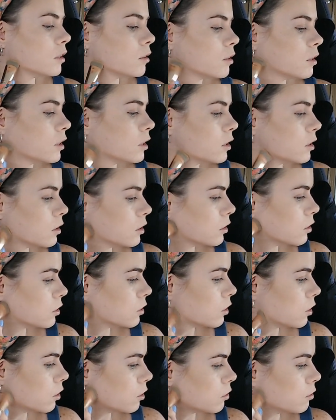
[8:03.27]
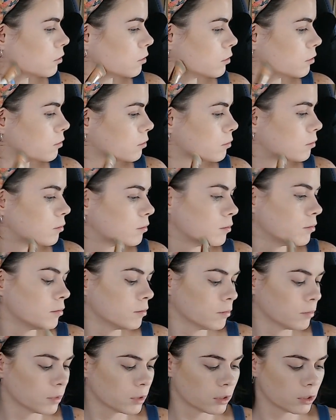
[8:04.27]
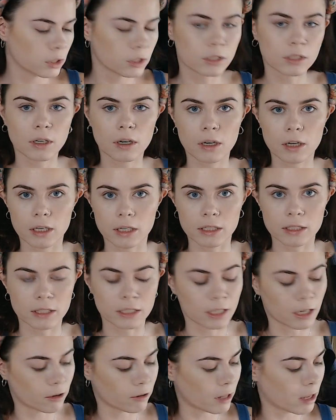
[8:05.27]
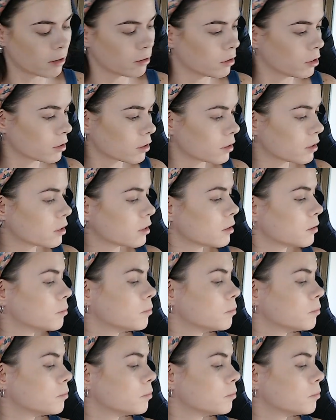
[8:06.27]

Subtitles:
here, so just going to see how that looks.